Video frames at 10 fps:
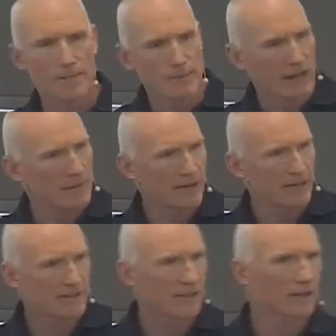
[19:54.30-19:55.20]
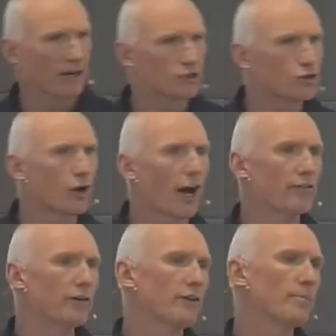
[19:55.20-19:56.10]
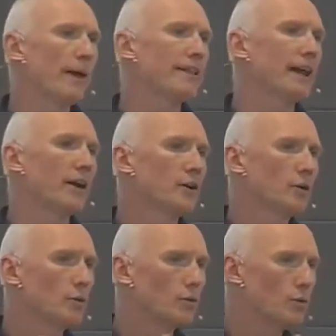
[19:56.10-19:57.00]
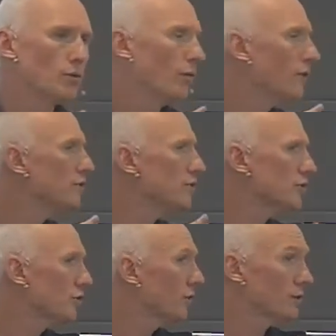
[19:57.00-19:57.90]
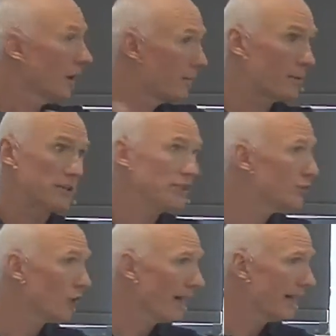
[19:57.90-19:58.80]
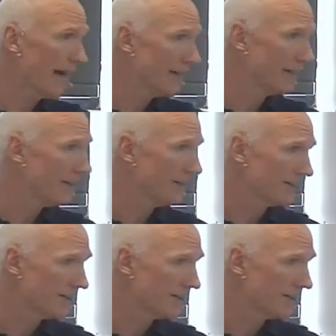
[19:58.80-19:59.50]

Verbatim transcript: Maybe it's a, a, dry riverbed that runs through a pretty dry land at this